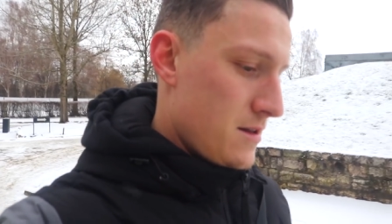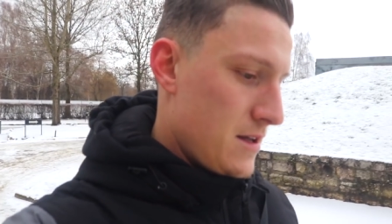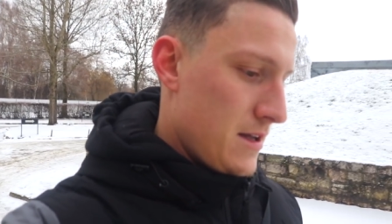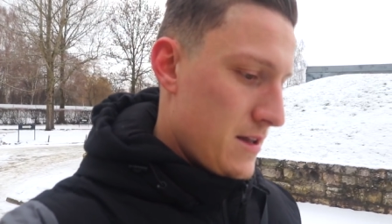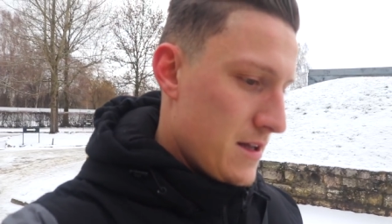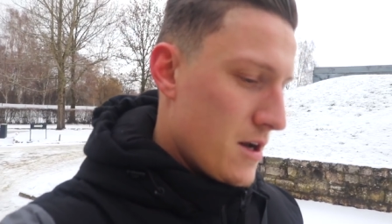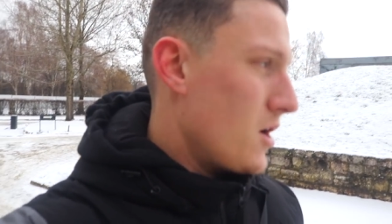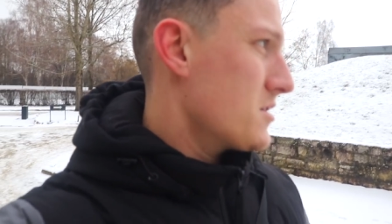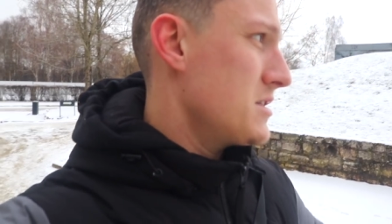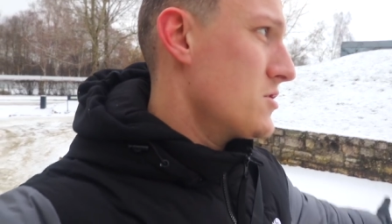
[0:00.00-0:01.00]
the
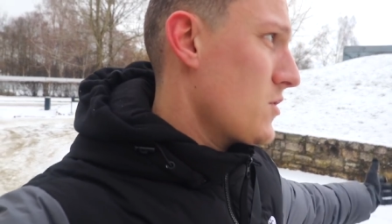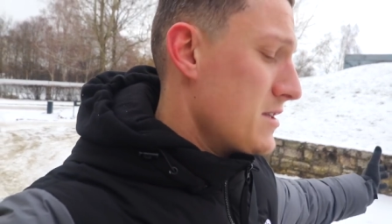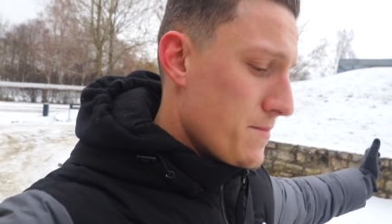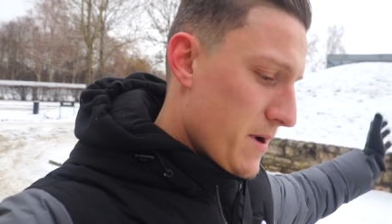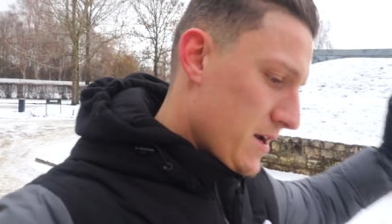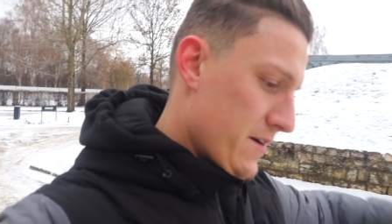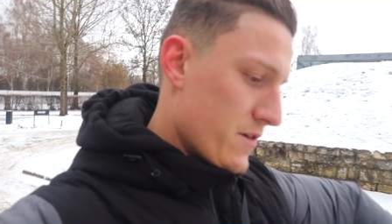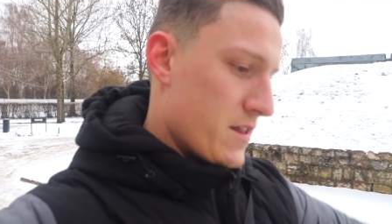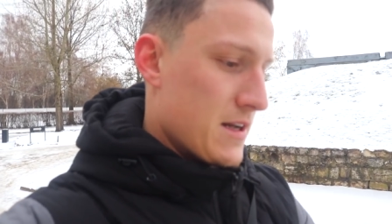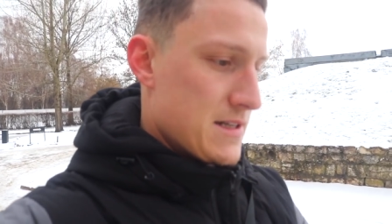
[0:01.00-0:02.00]
Nazis tried to burn
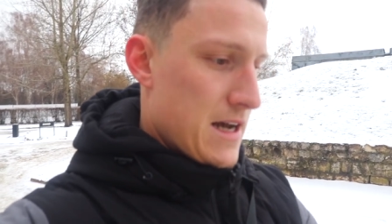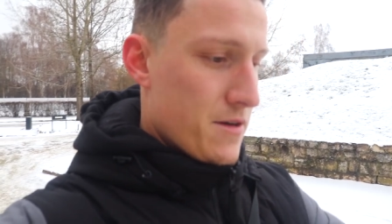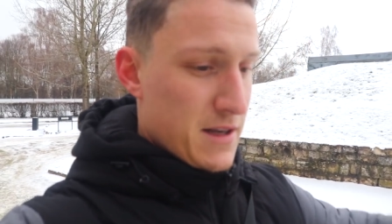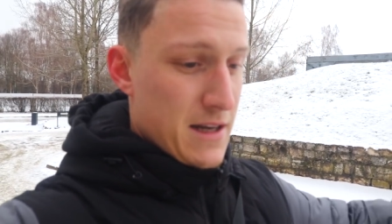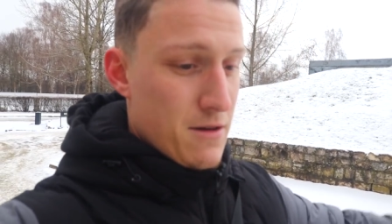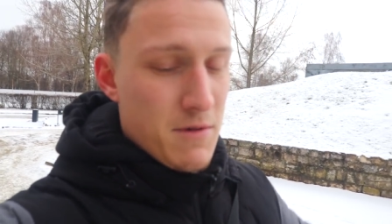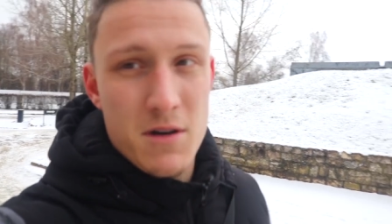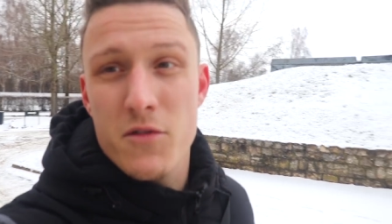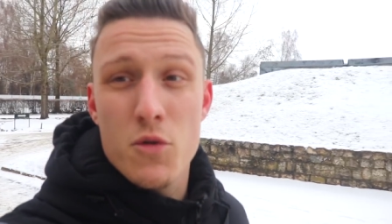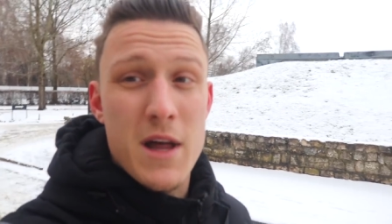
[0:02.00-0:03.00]
everything down and get
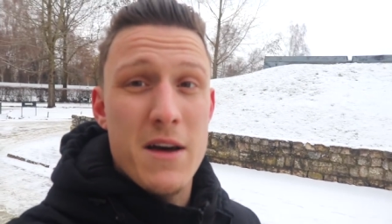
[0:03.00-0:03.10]
rid of all the